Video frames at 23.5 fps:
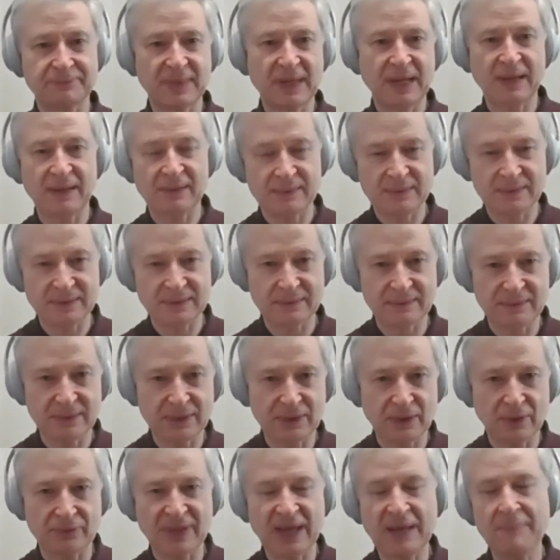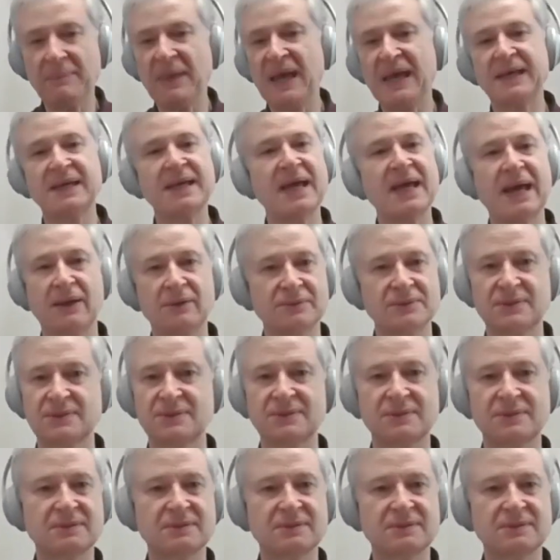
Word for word: and you know, they may count